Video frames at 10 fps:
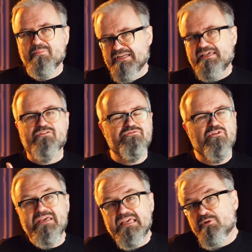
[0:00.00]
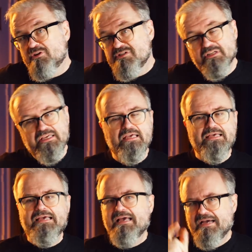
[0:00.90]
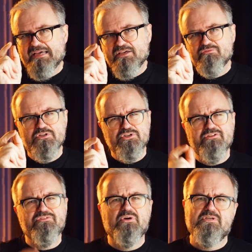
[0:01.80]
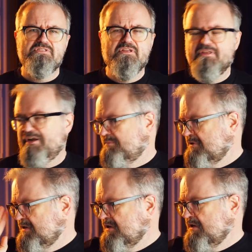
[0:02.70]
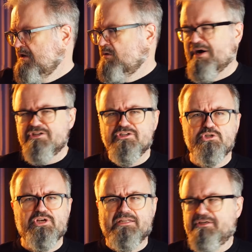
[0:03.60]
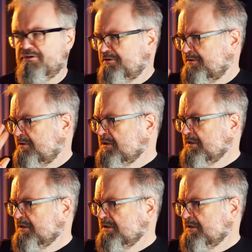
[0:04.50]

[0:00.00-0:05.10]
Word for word: But again, for me personally, I get visually focused and then I'm watching Chandler and